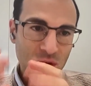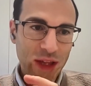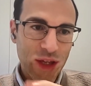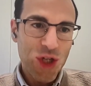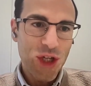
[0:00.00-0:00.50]

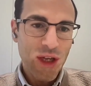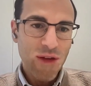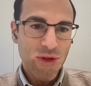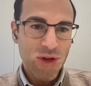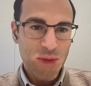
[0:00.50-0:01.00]

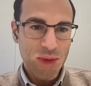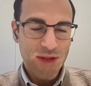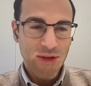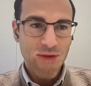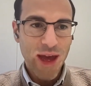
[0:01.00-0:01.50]
strategy for this
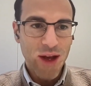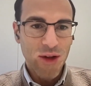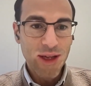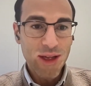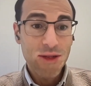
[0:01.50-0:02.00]
specific vehicle.